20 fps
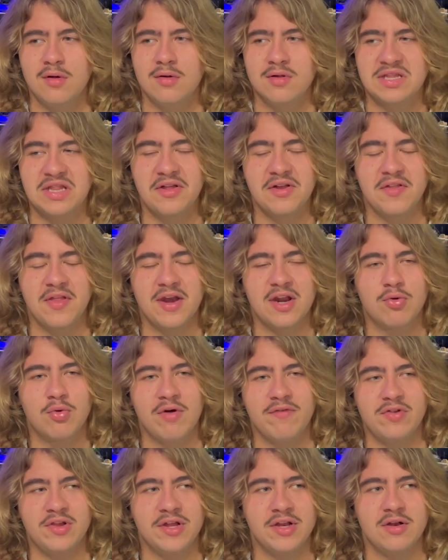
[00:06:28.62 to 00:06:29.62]
Something of that
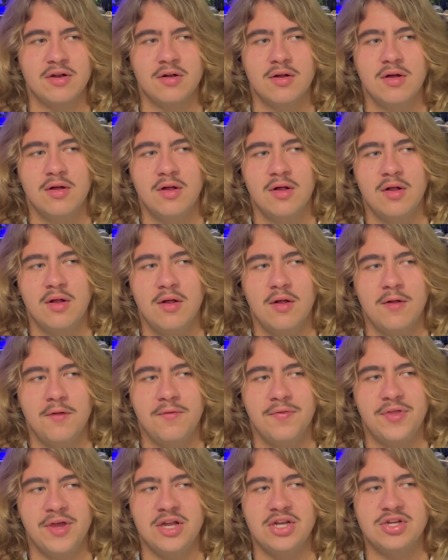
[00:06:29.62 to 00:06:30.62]
equivalent.
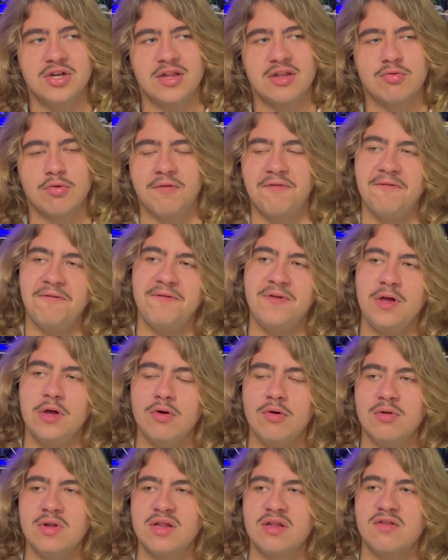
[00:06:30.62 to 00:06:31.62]
They just
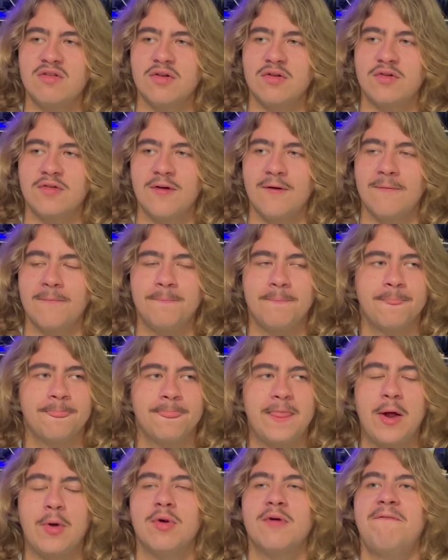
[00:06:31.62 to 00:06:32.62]
refused to...
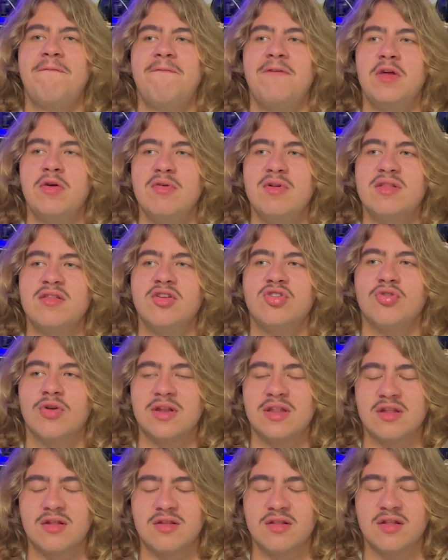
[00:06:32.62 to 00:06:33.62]
They refused to
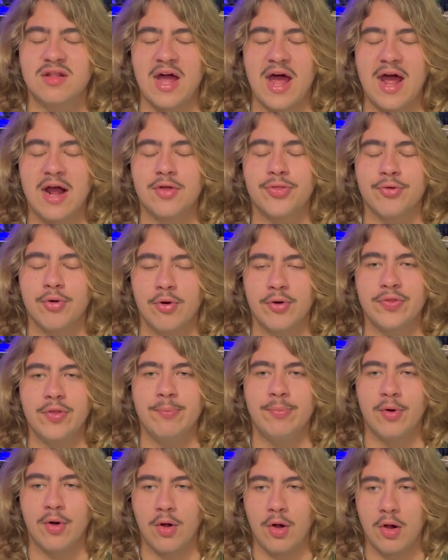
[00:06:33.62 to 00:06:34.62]
trust Zach throwing
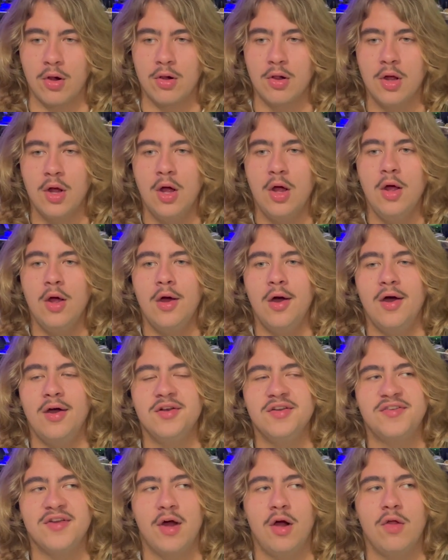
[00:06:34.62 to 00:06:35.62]
the ball
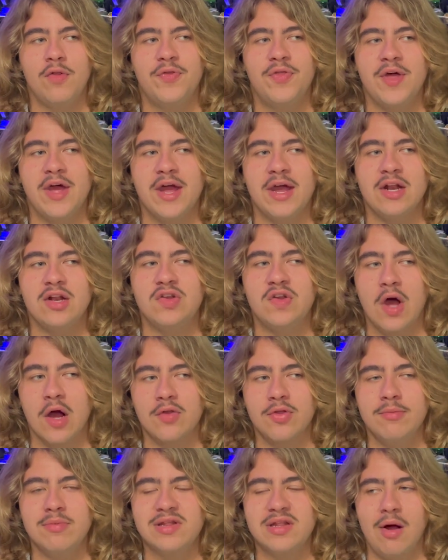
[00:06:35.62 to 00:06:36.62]
until they
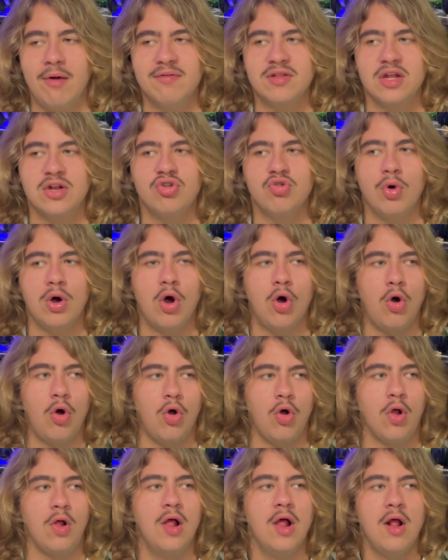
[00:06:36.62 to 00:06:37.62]
dug themselves into a
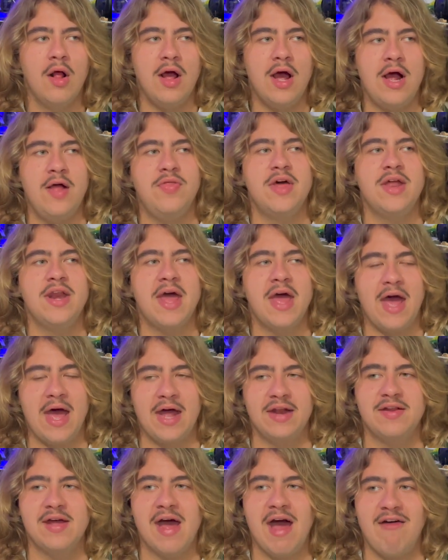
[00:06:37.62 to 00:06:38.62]
hole and then
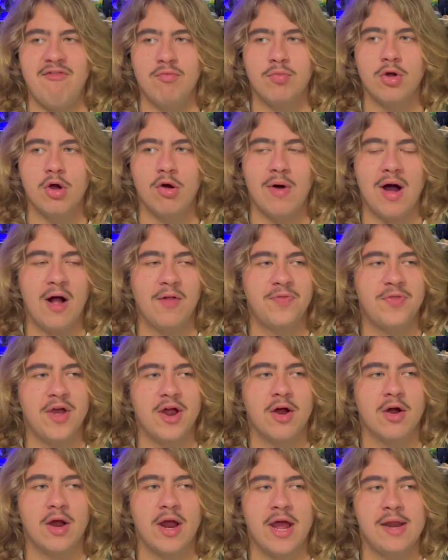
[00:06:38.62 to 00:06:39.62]
had to have him go out
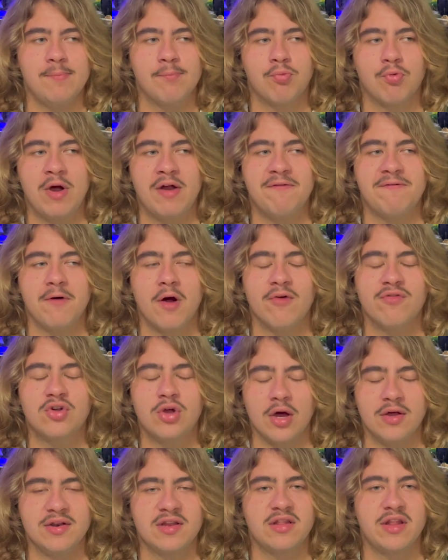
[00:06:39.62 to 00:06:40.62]
there and Brett Favre
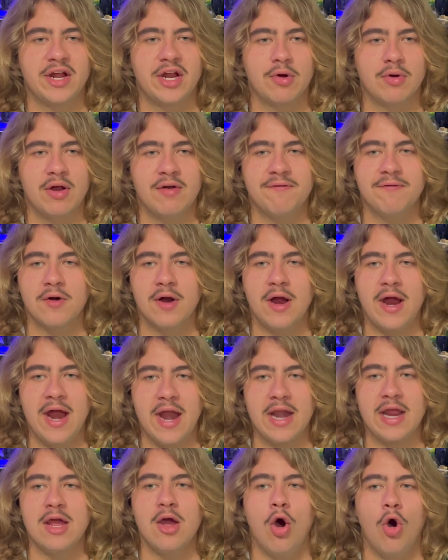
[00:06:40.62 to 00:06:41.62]
gunslinger it for
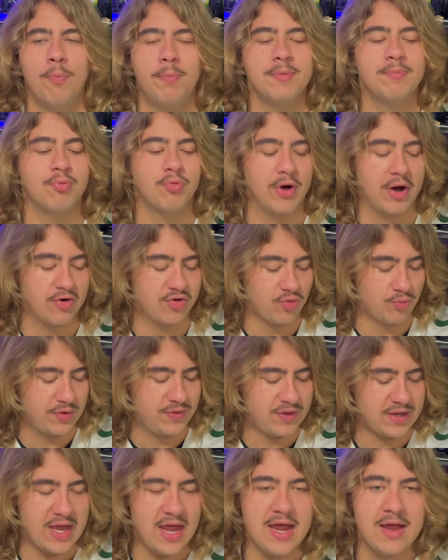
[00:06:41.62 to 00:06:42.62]
any hope and prayer to
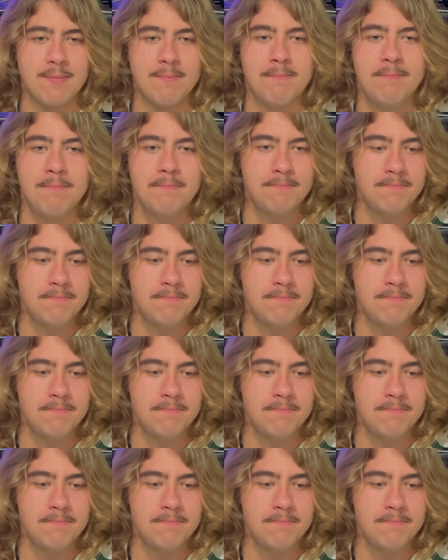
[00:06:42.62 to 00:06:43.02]
win the game.